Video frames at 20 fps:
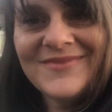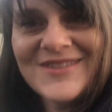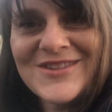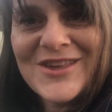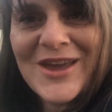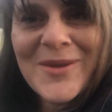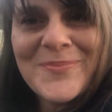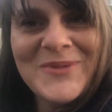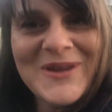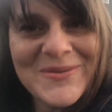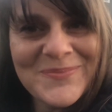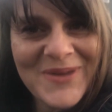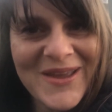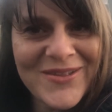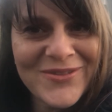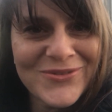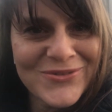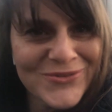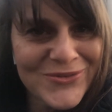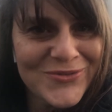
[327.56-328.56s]
Sharpening
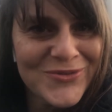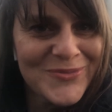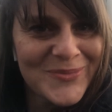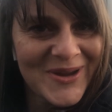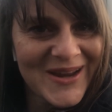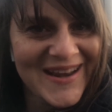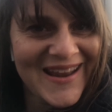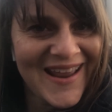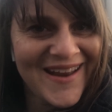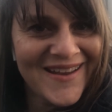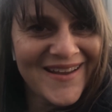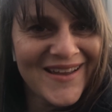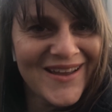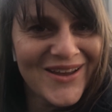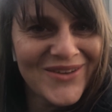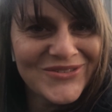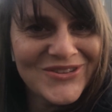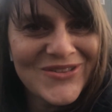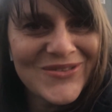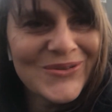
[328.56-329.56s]
pencils from my nana
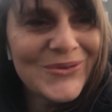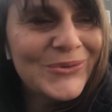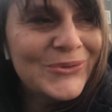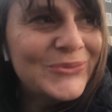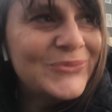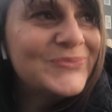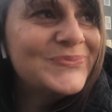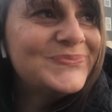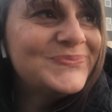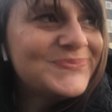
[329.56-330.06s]
after school.